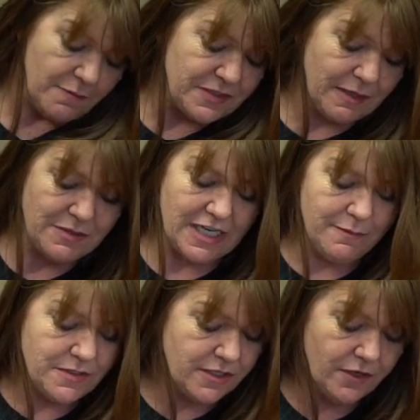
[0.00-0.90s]

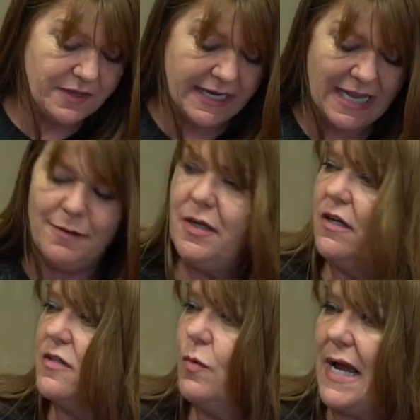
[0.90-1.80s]
Sometimes, you know, there can be a
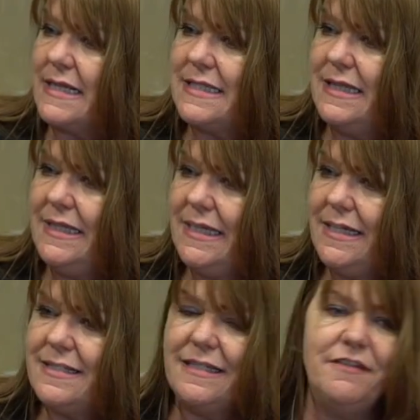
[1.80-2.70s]
lot of wax in the
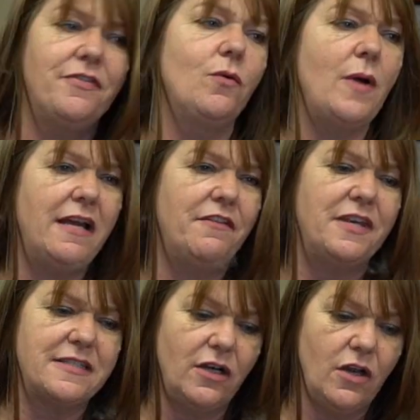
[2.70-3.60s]
ears, and if
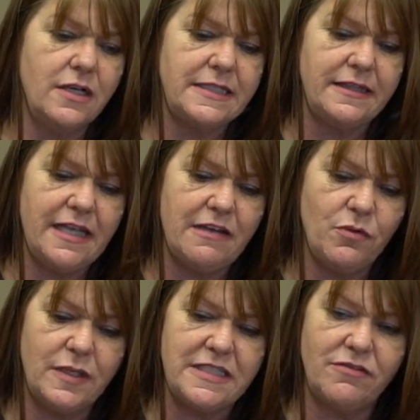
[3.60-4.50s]
there's a lot in there
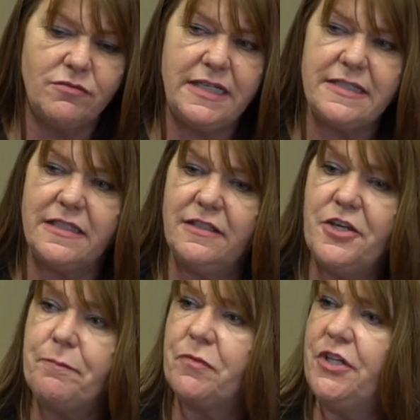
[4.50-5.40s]
for whatever reason,
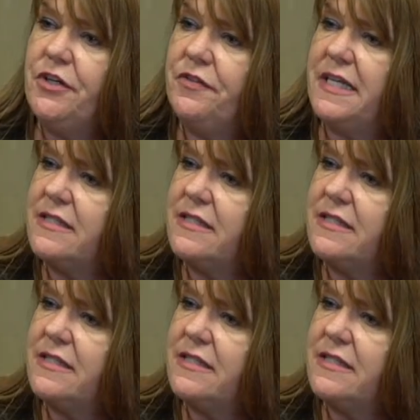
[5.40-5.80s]
you know,